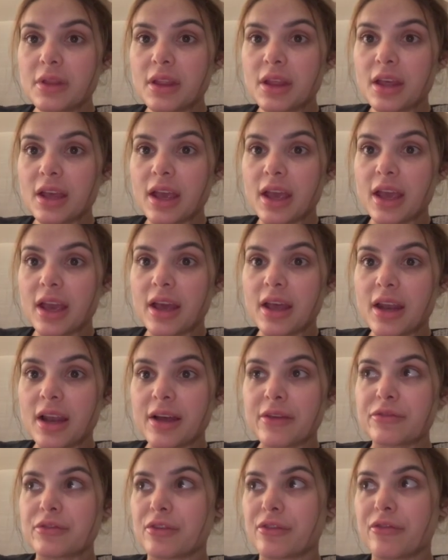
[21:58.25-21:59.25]
And
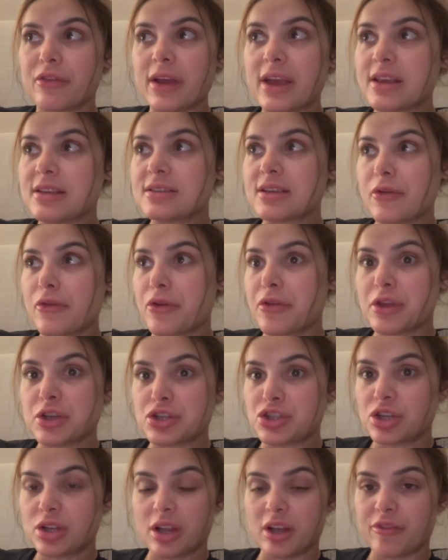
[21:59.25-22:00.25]
have to face everything
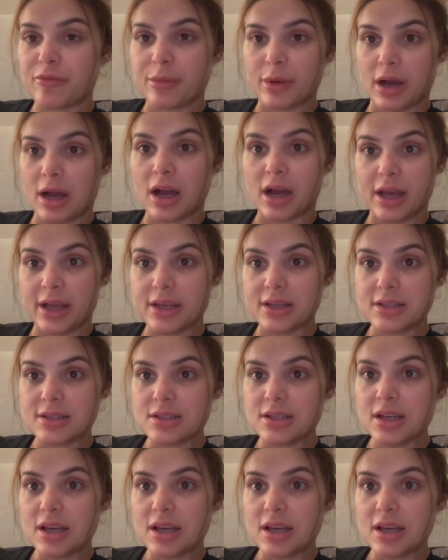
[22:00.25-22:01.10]
she left behind.